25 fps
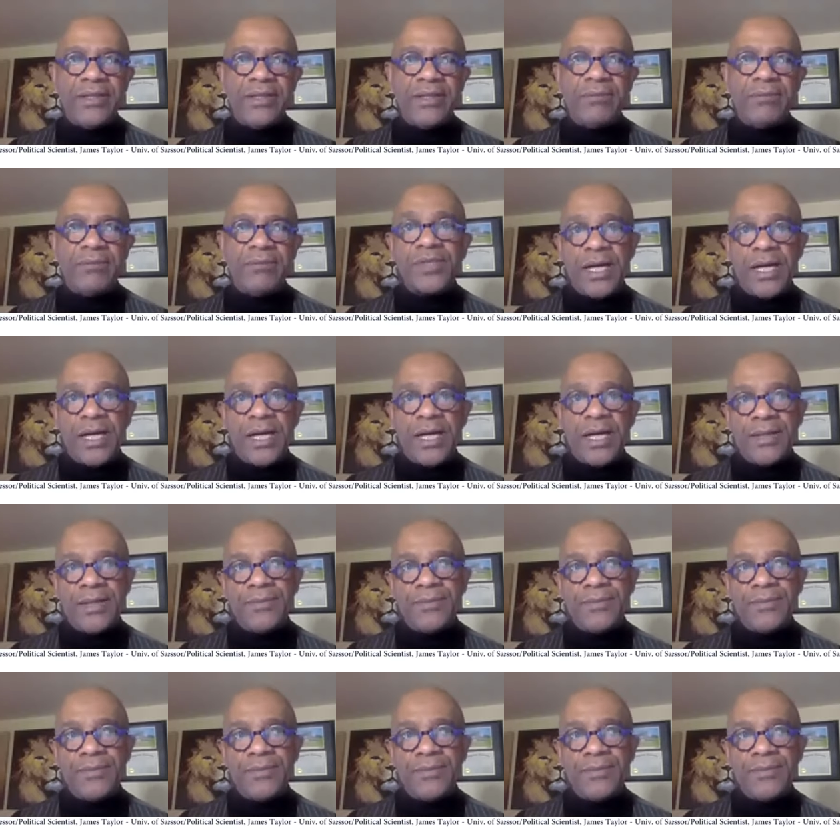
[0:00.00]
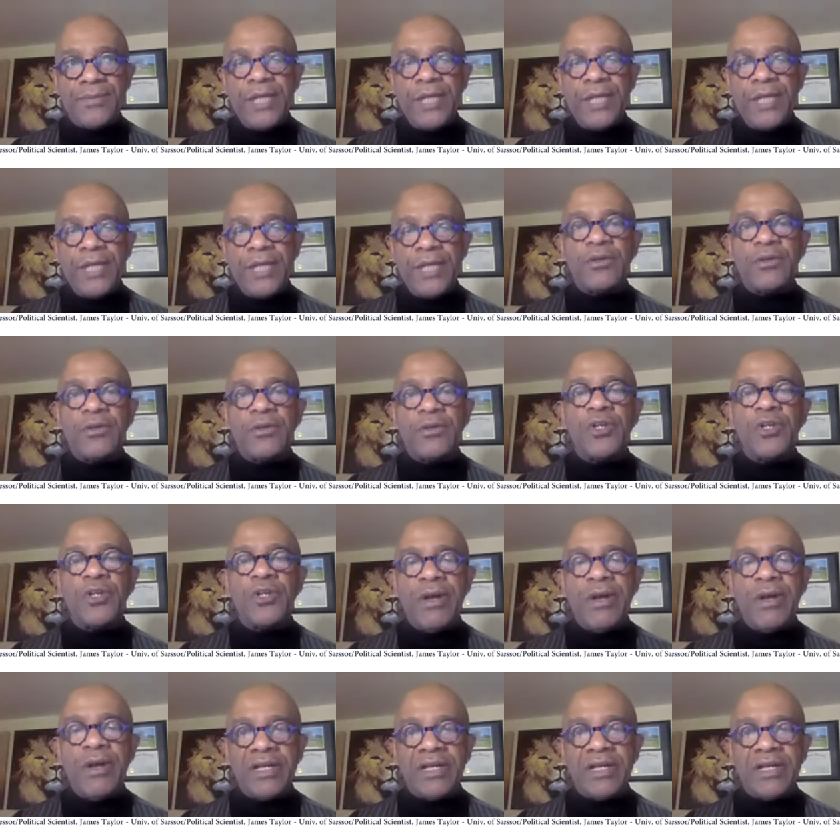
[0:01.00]
most uh, introductory to
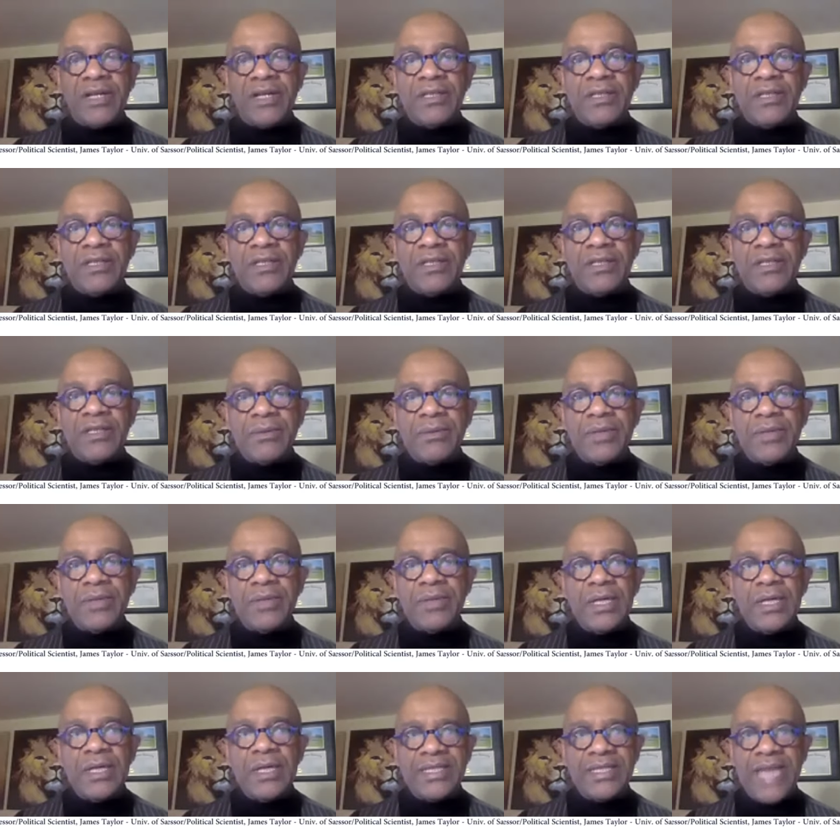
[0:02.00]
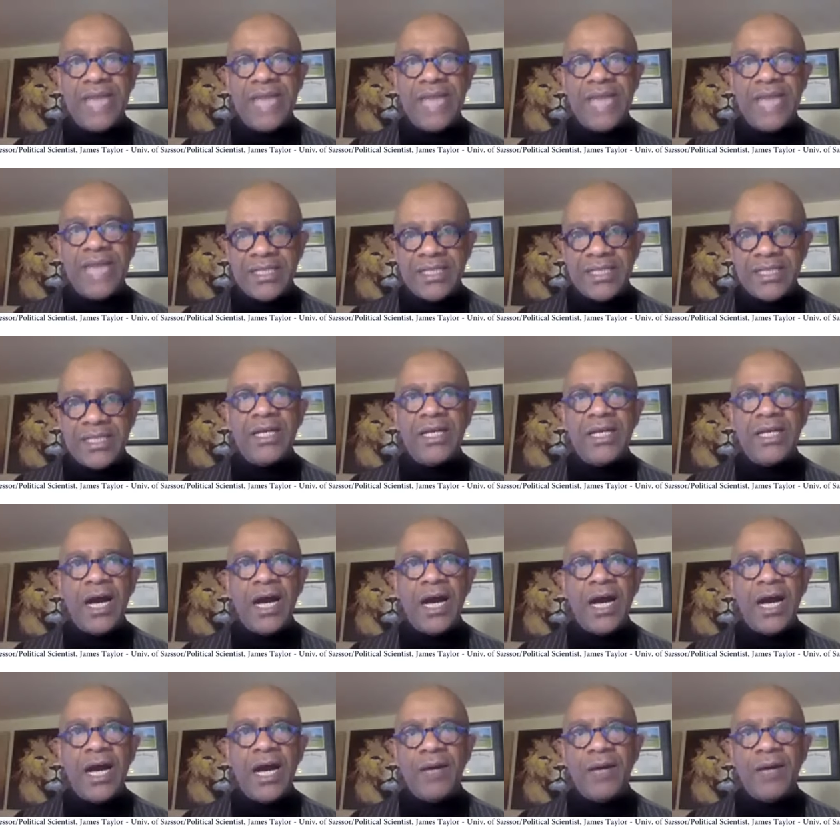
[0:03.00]
American government texts.
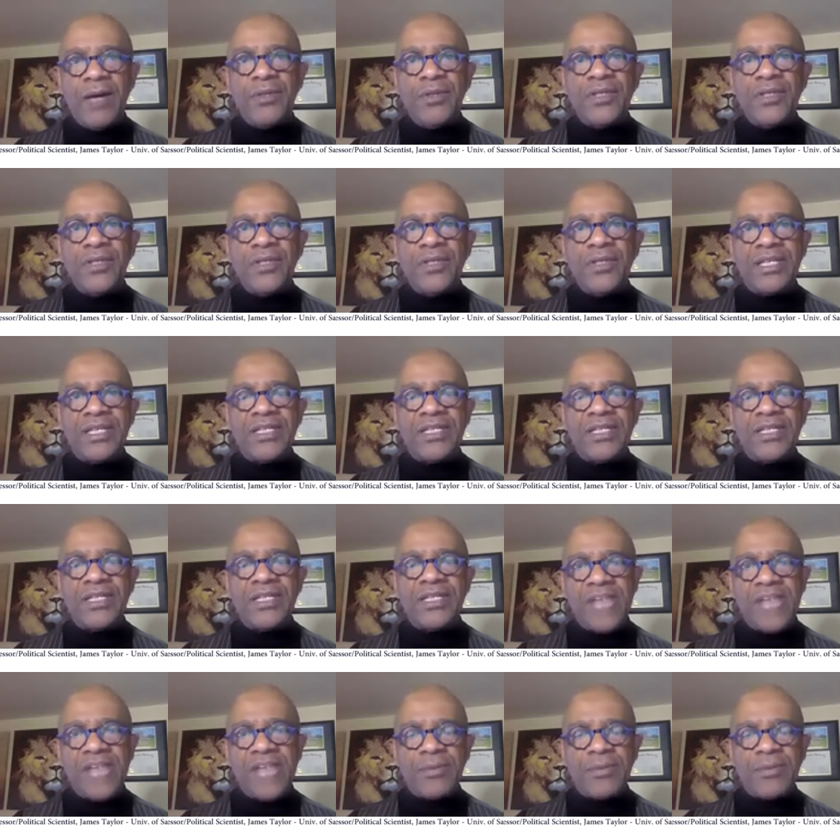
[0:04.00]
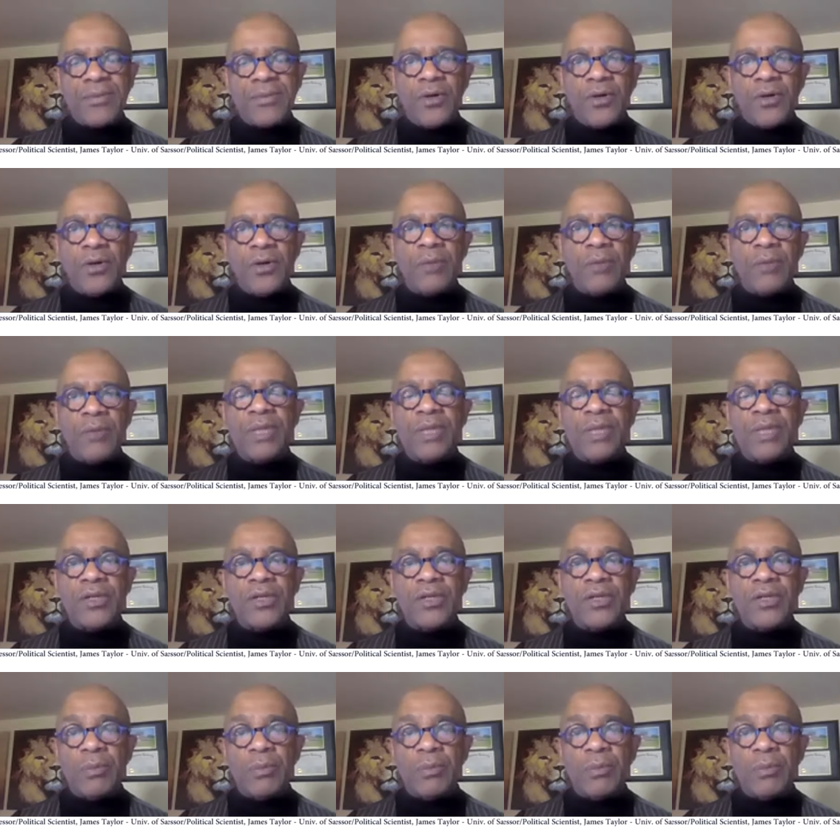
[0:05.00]
Uh, when you get to the chapter on
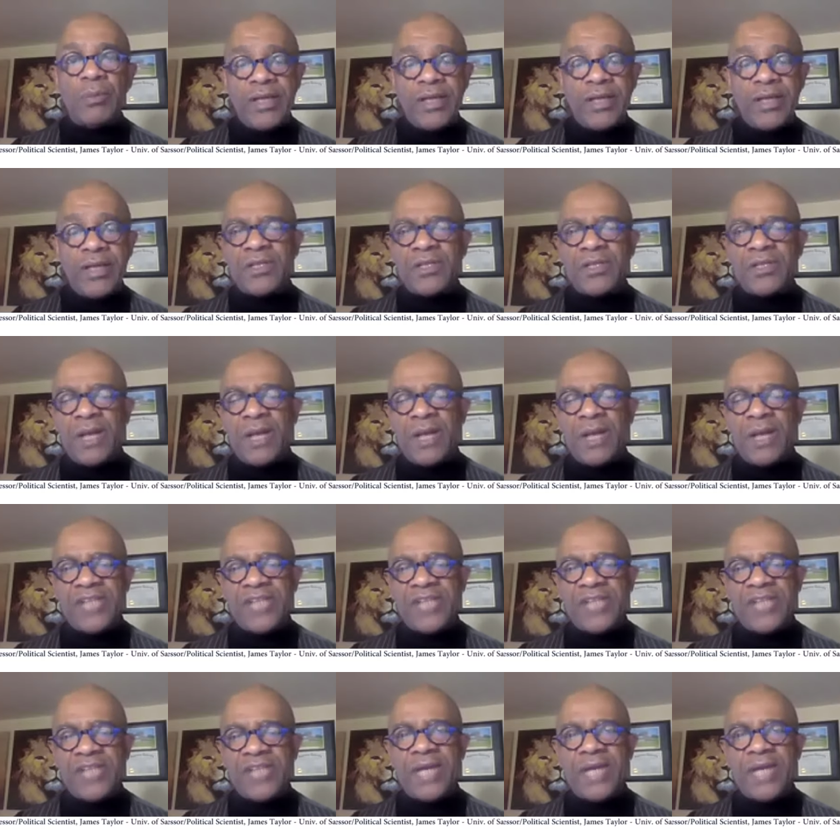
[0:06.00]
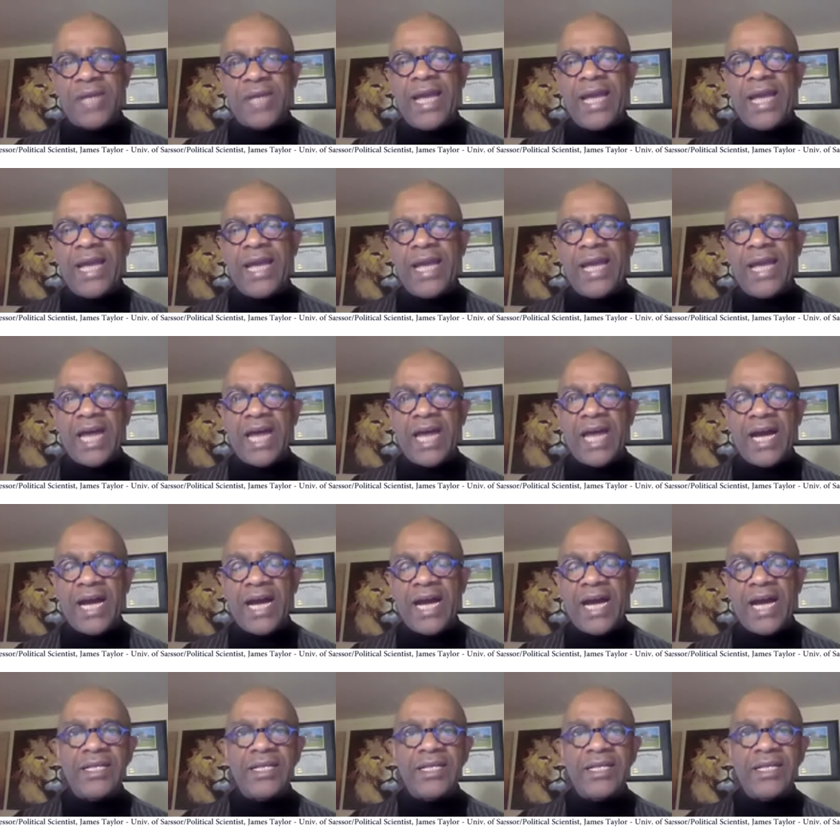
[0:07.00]
political parties, which is about chapter eight or
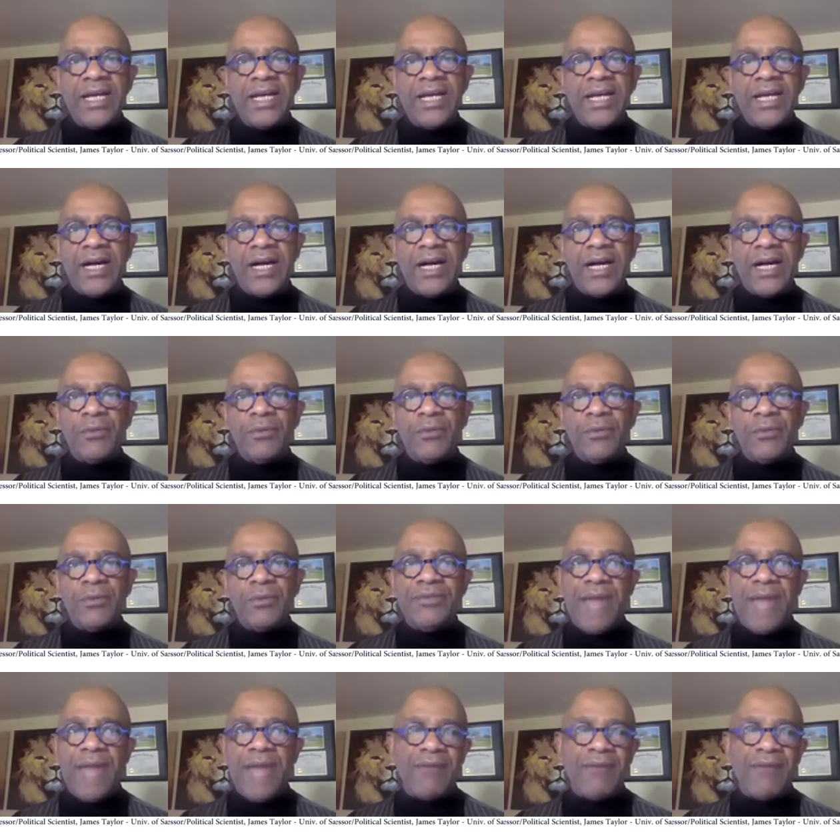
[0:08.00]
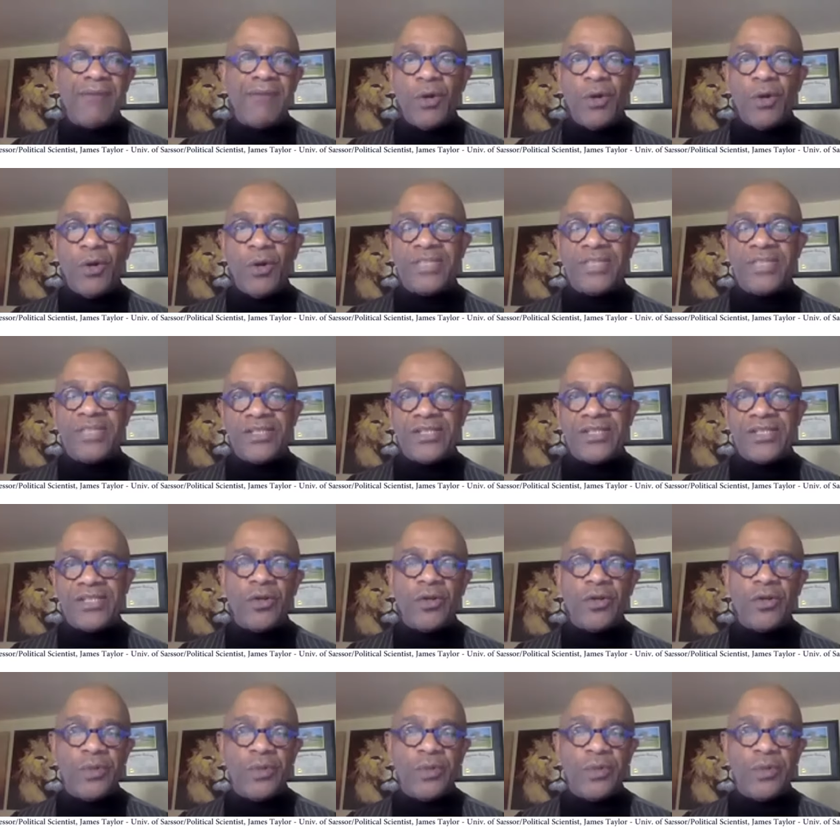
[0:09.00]
nine, uh, we have a whole
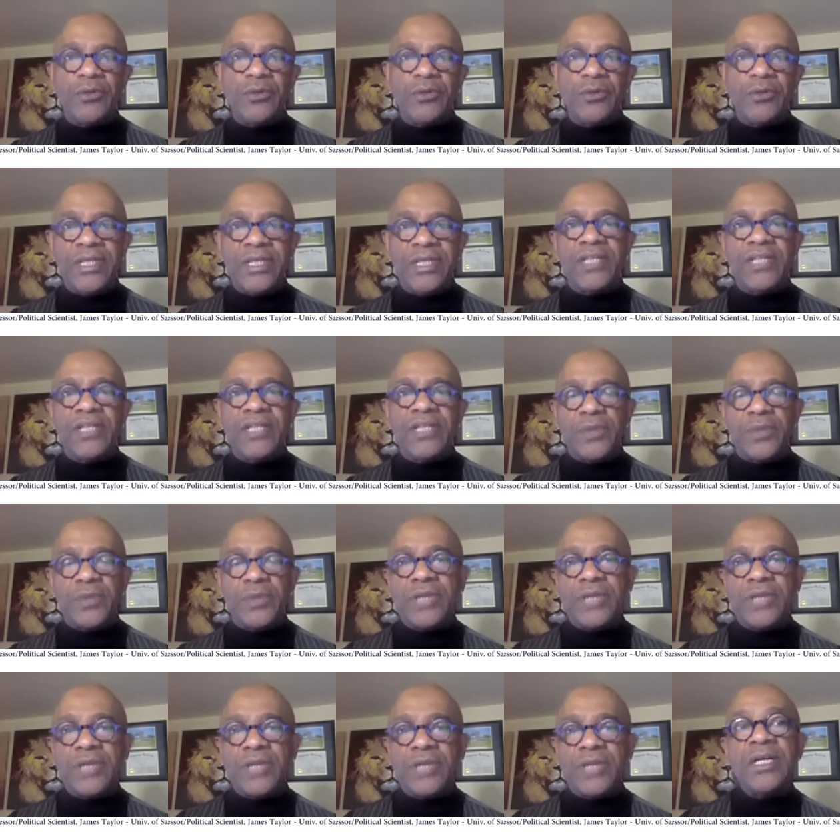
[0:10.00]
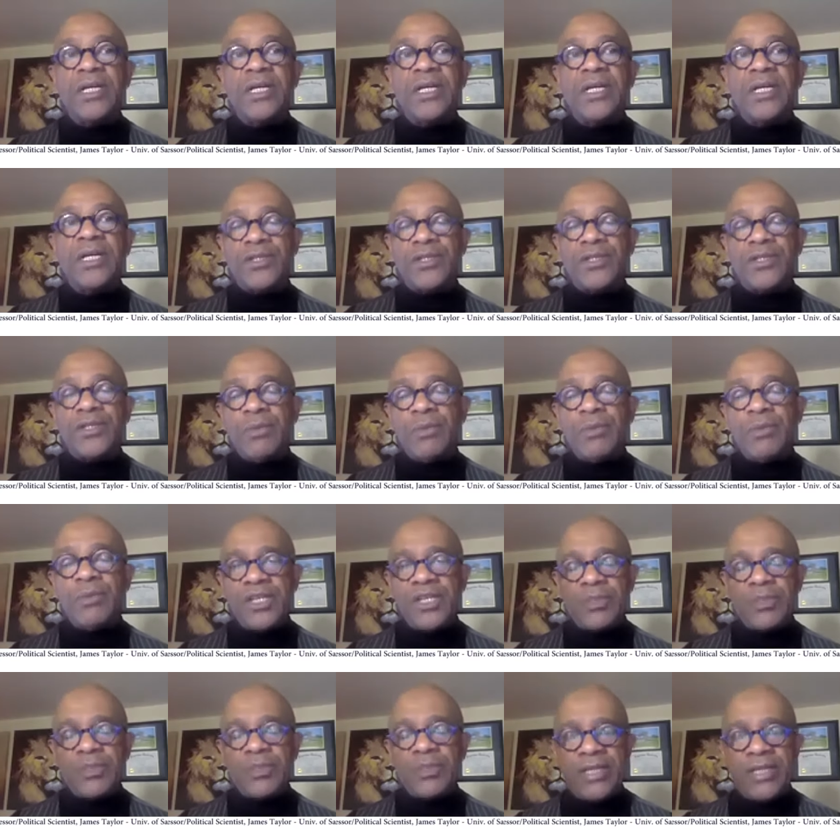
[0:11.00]
section called Tweedledee and Tweedledum. The two
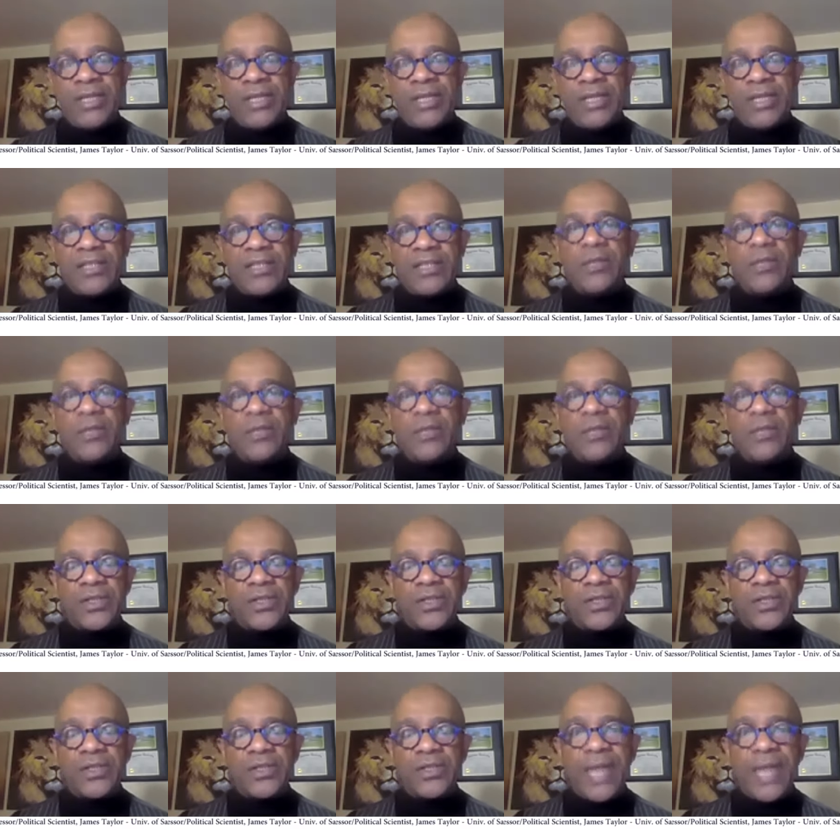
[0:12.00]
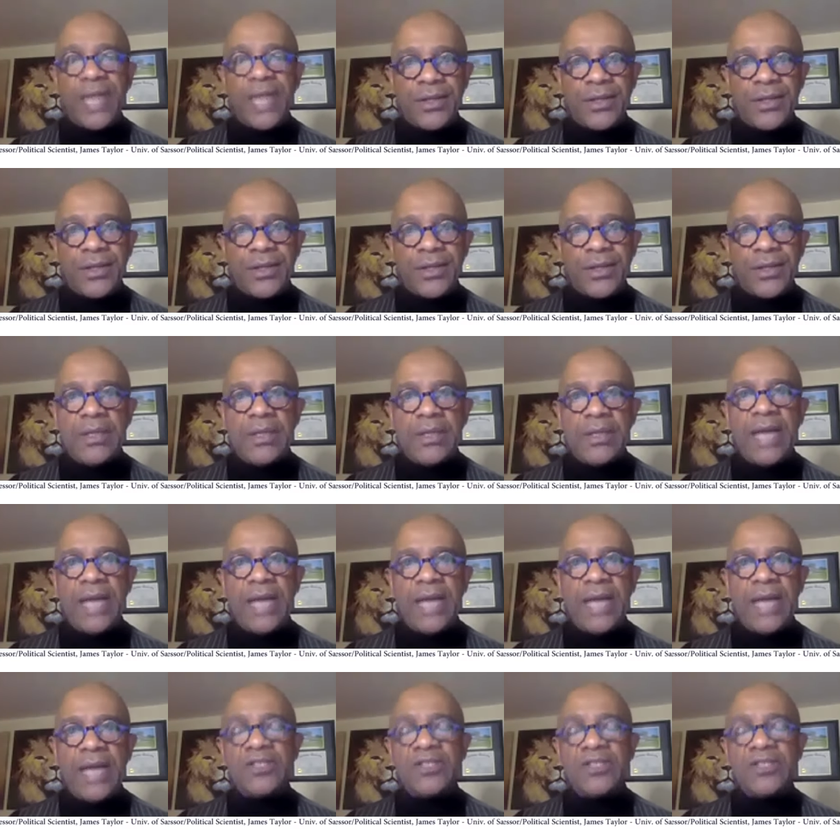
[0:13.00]
major parties actually work together and